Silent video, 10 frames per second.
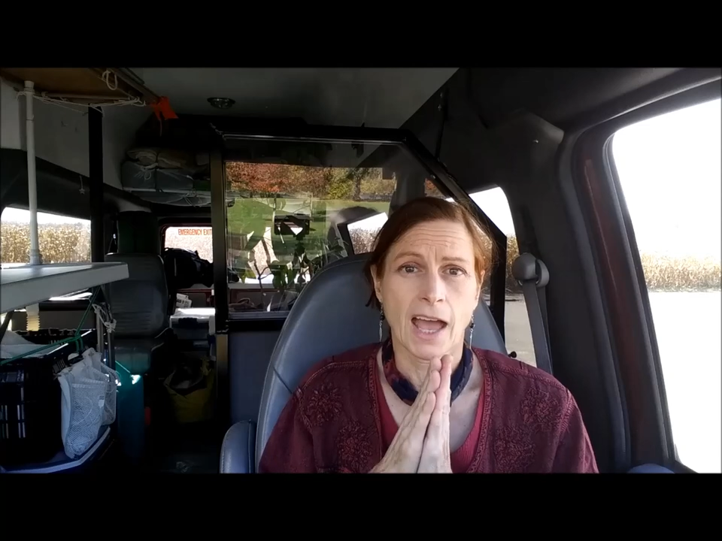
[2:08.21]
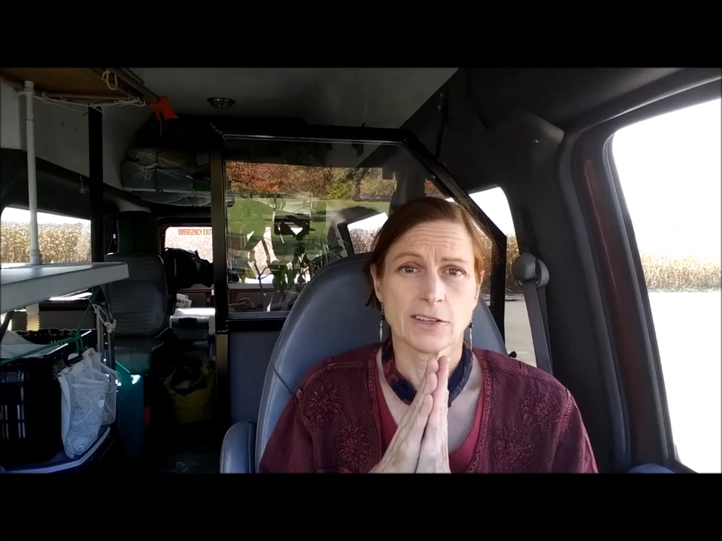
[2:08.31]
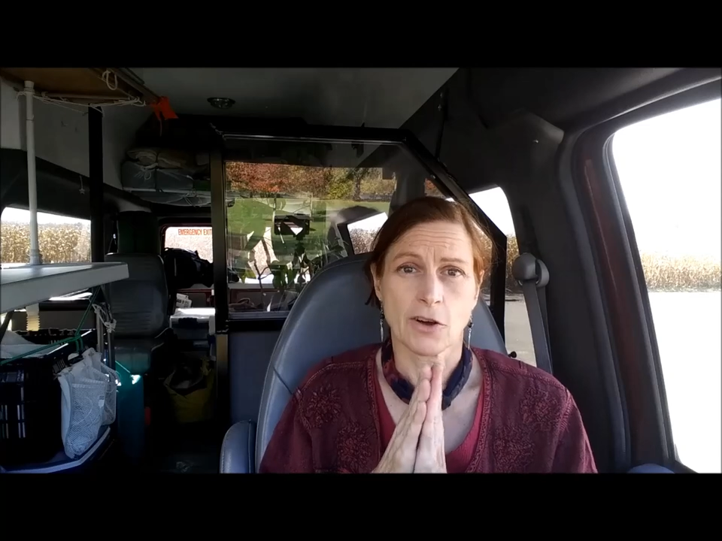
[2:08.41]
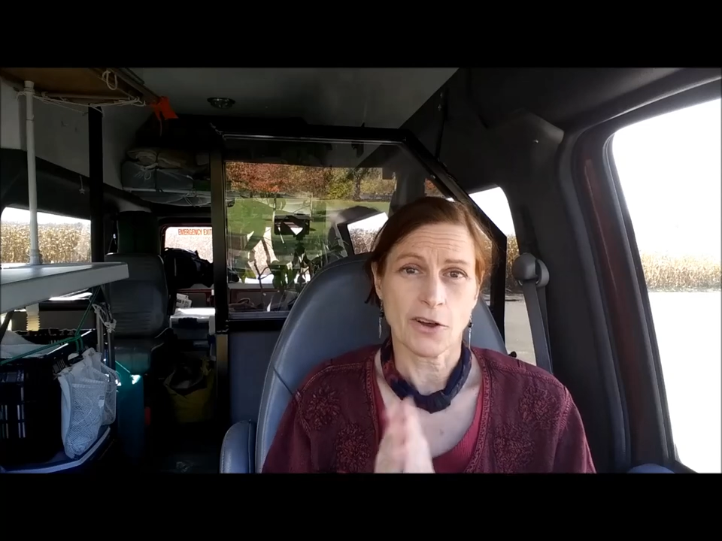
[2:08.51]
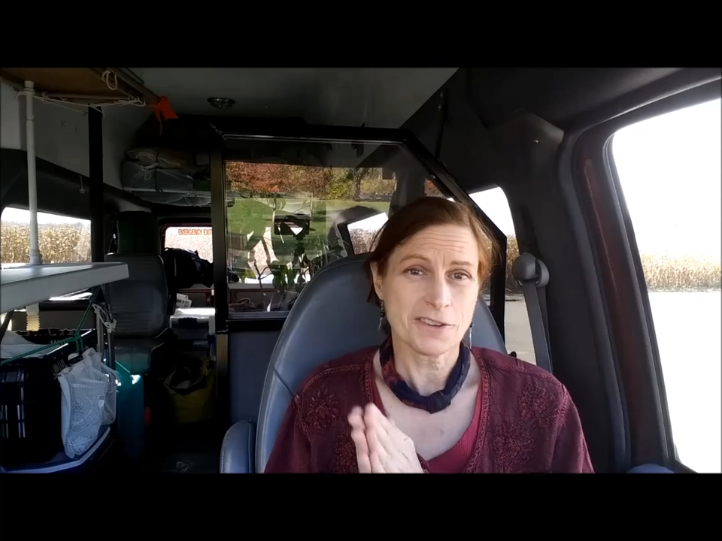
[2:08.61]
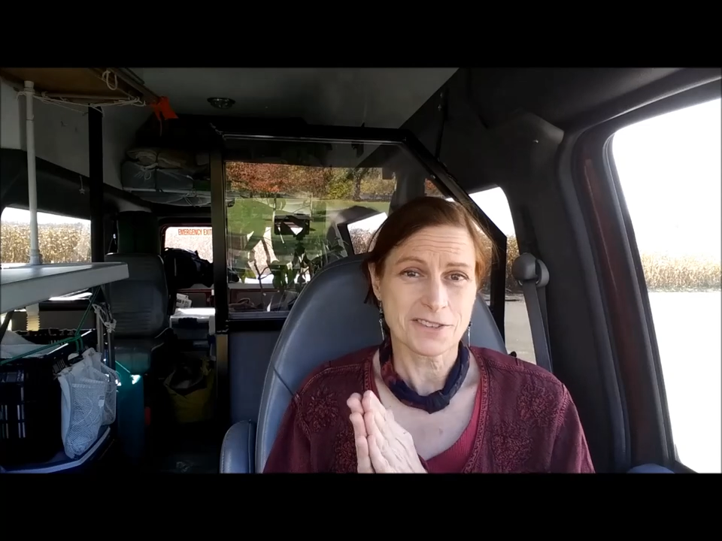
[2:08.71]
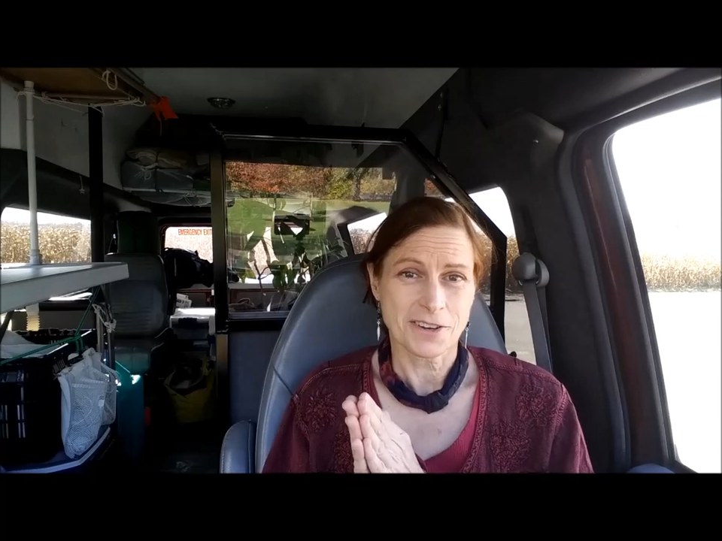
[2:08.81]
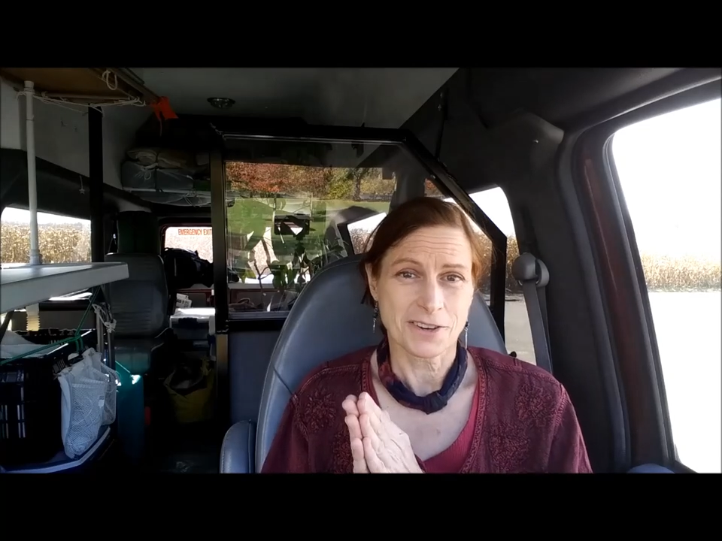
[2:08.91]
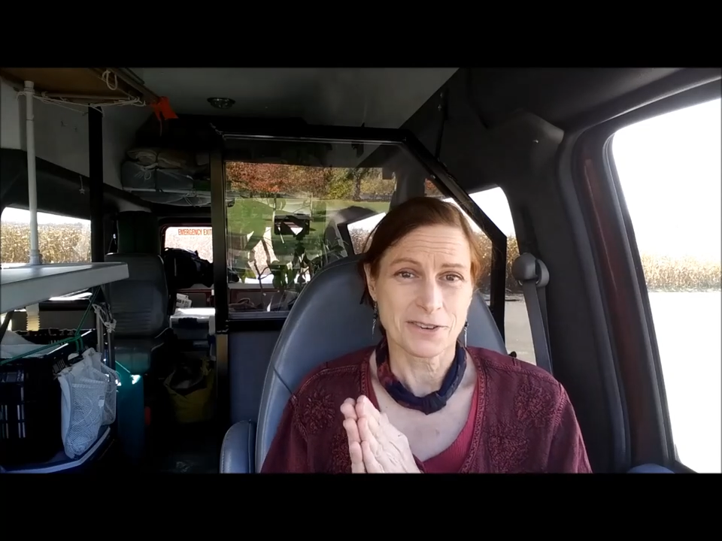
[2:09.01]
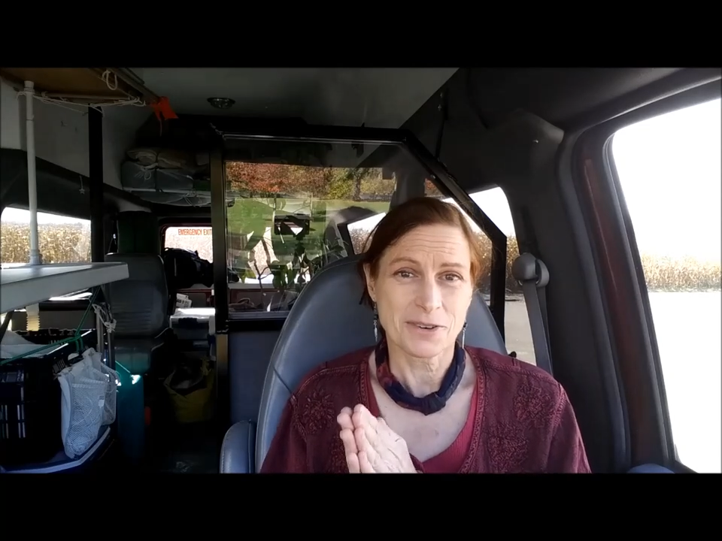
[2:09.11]
And
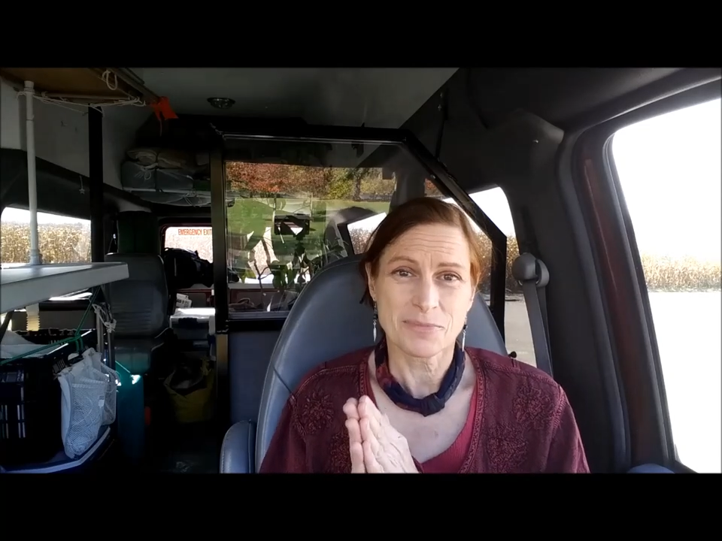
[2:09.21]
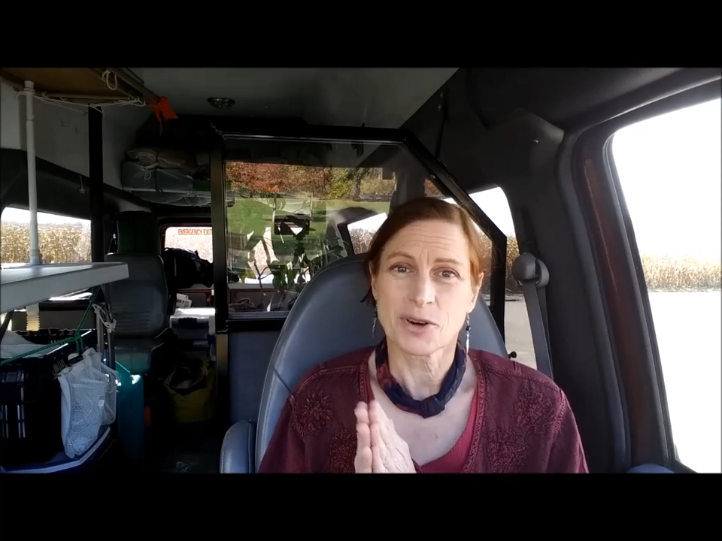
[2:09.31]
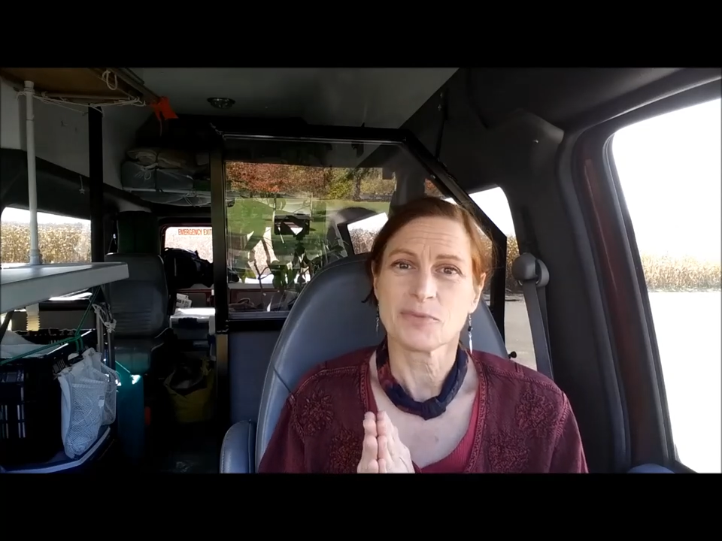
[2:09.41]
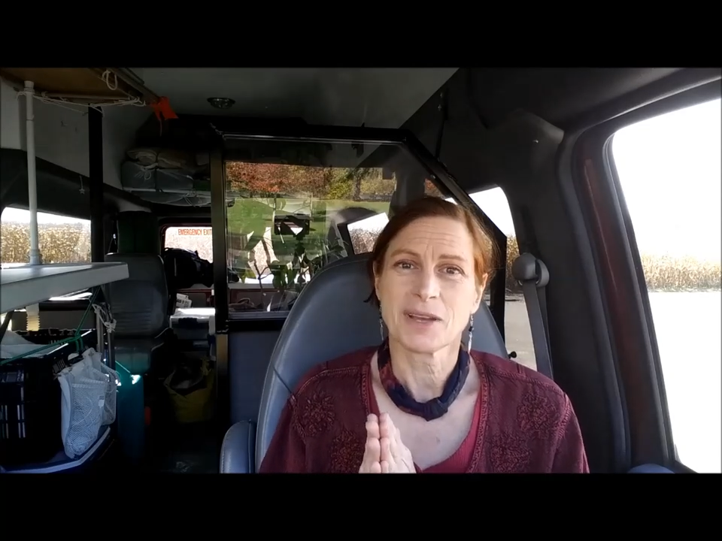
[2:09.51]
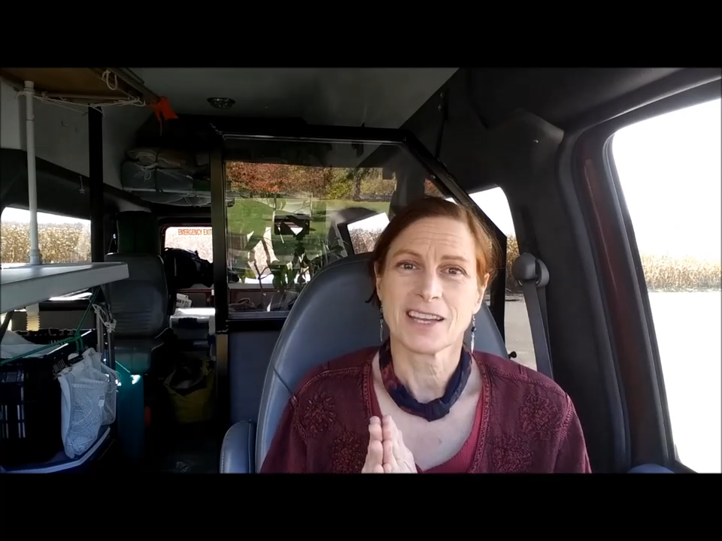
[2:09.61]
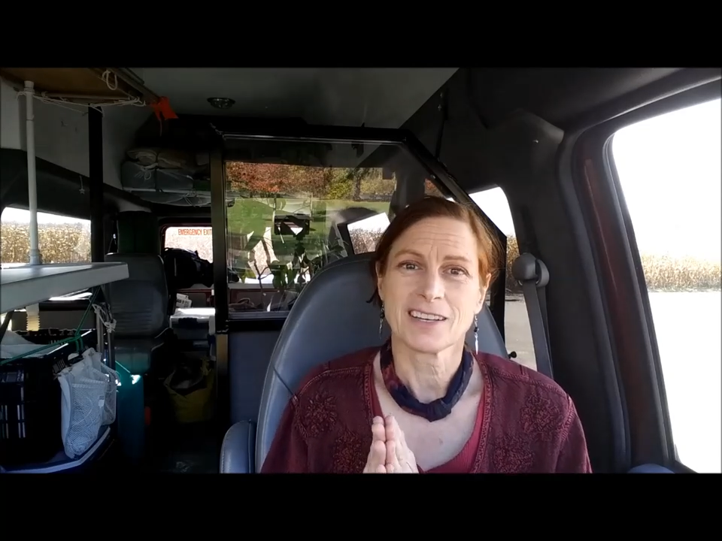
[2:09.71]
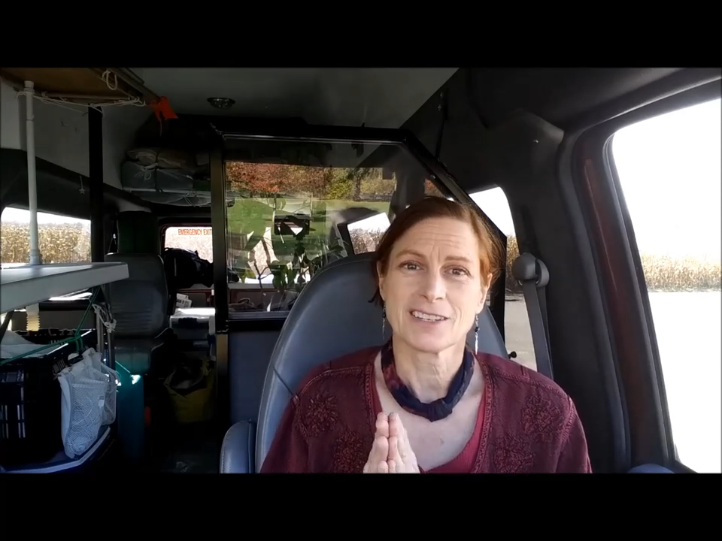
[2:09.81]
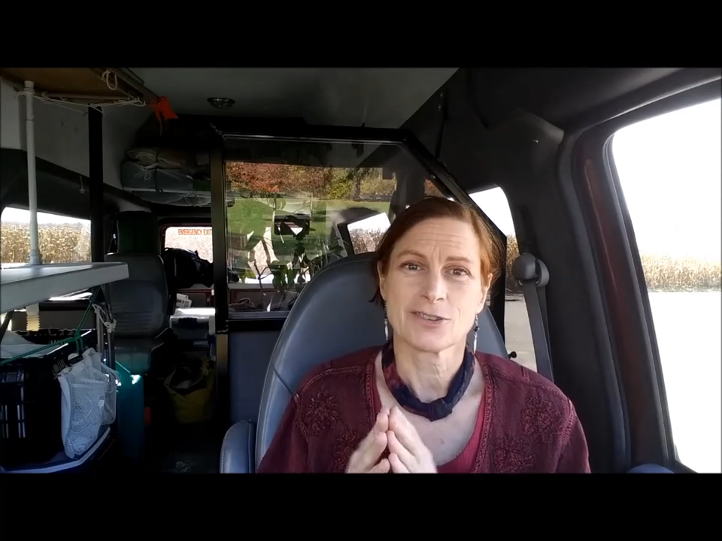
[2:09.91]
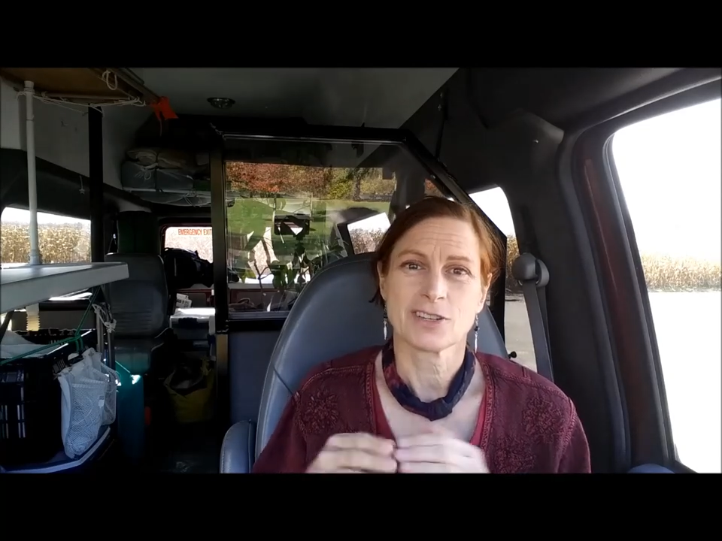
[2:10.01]
also, propane